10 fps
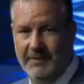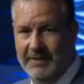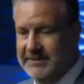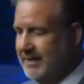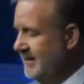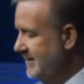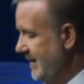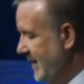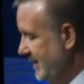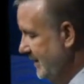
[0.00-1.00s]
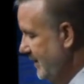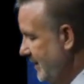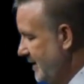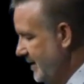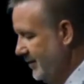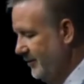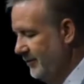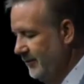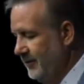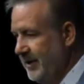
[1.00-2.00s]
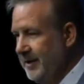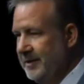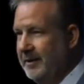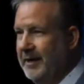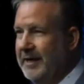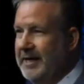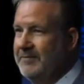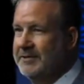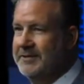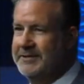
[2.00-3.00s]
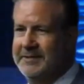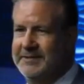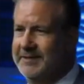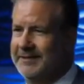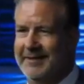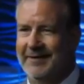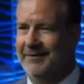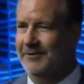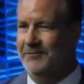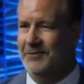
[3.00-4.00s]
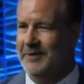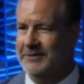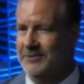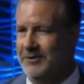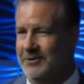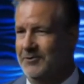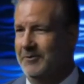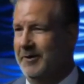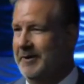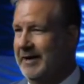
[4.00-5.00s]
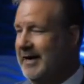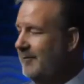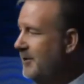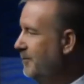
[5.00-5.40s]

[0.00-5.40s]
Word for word: That's kind of sad. Now, In, I gave you a statistic, I don't know, a few weeks ago about how many